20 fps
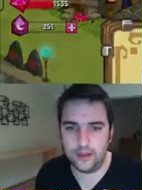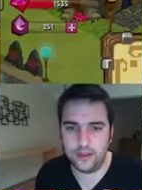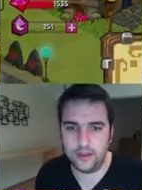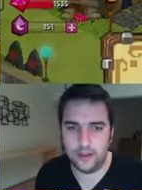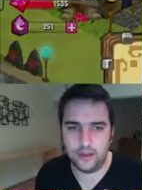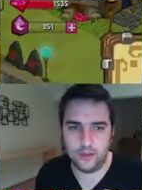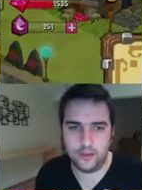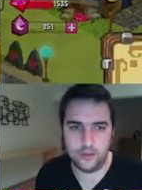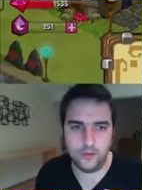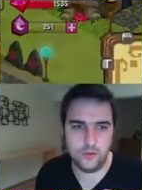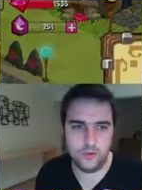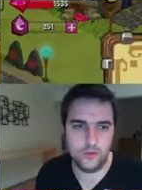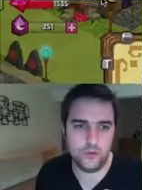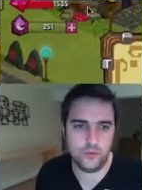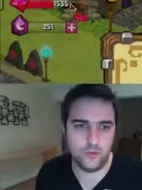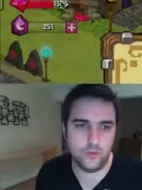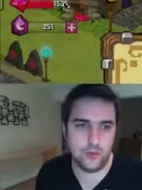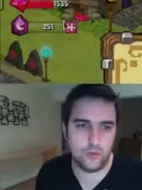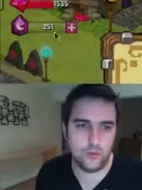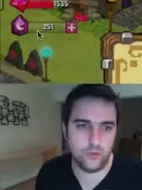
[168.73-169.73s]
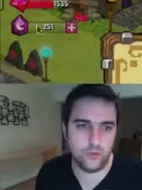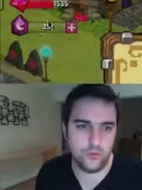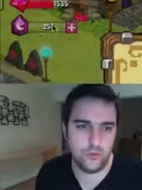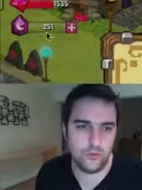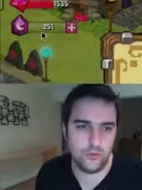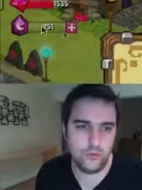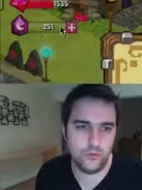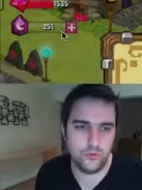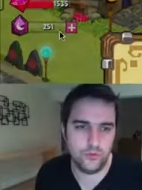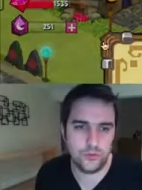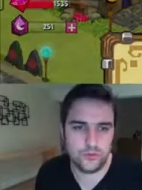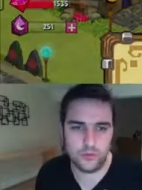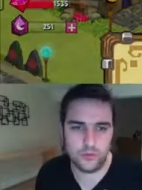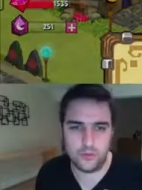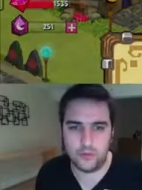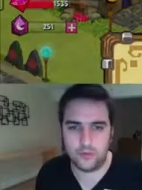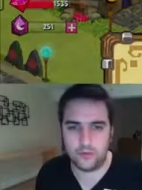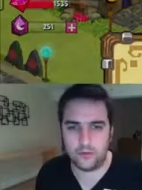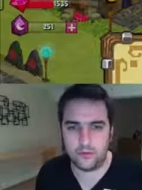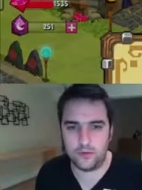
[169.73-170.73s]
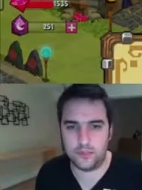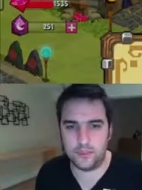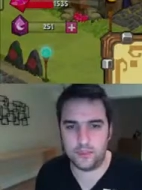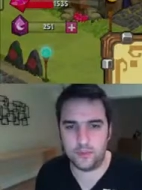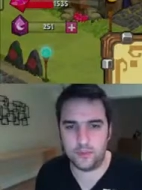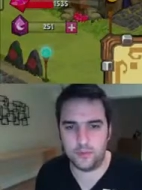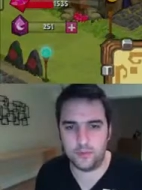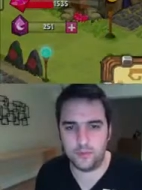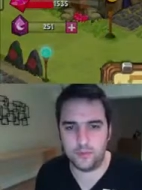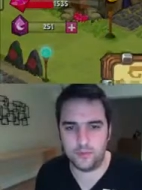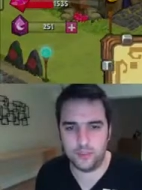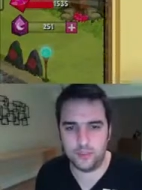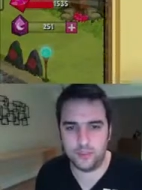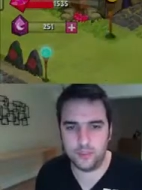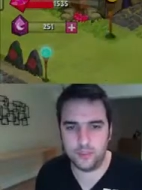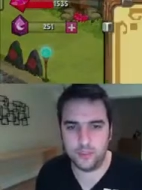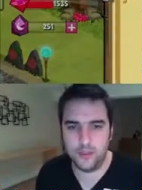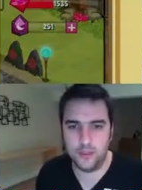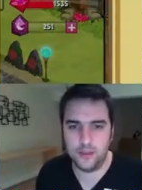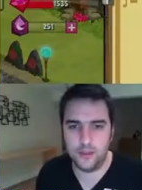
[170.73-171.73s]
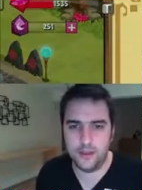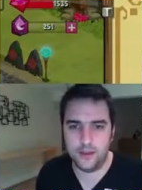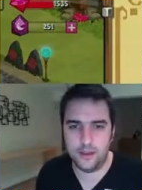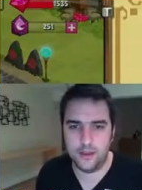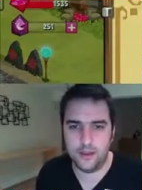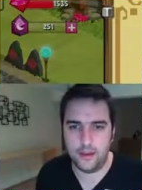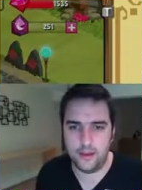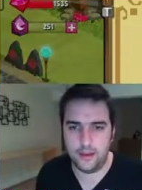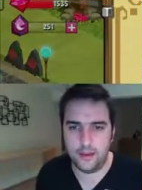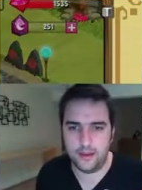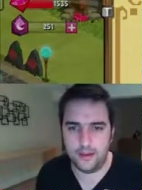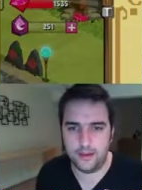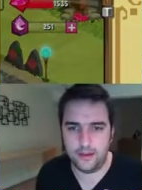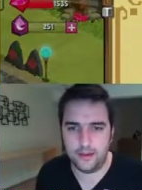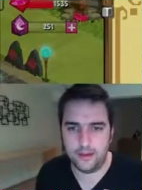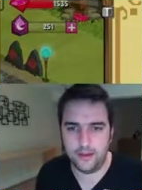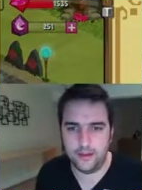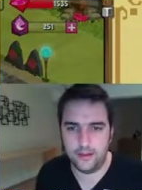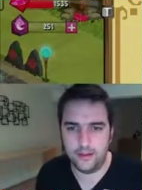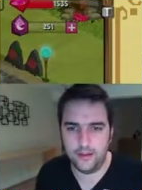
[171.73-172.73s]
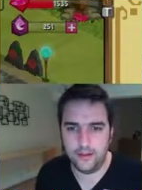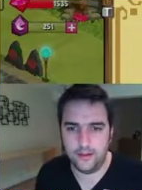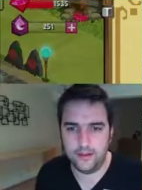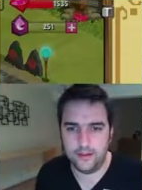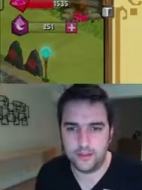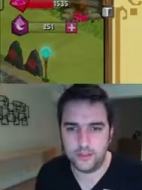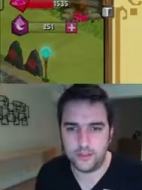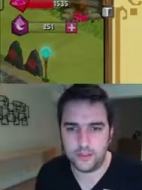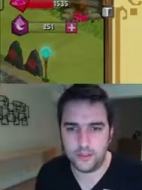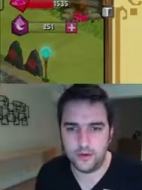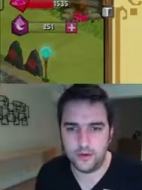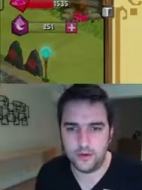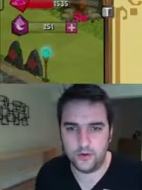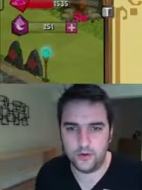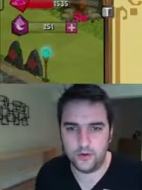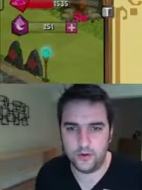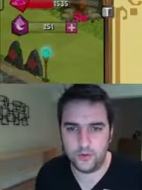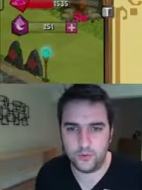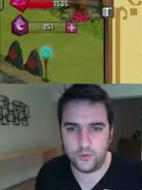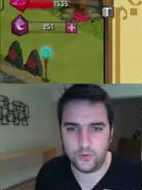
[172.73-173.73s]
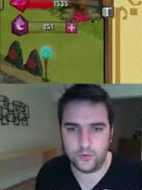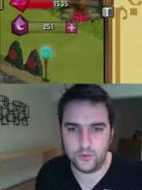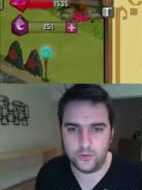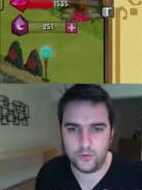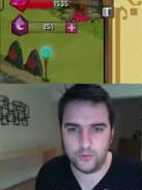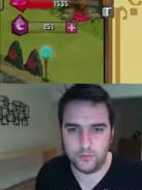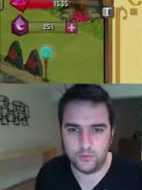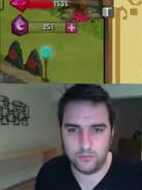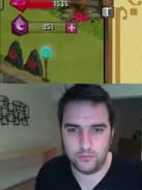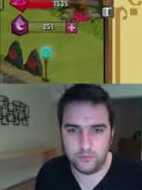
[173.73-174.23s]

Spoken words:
and use my runes to make the rest of the purchase. And so I'm going to